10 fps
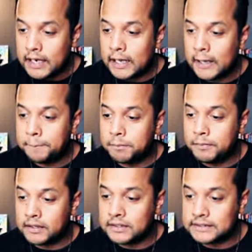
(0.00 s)
helps me
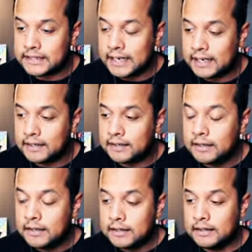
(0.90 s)
understand
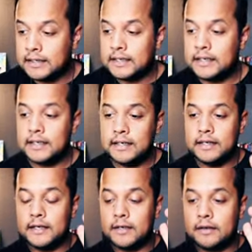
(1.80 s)

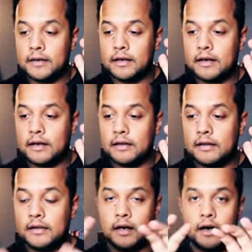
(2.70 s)
the
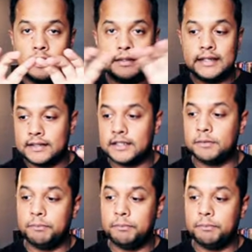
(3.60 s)
the distance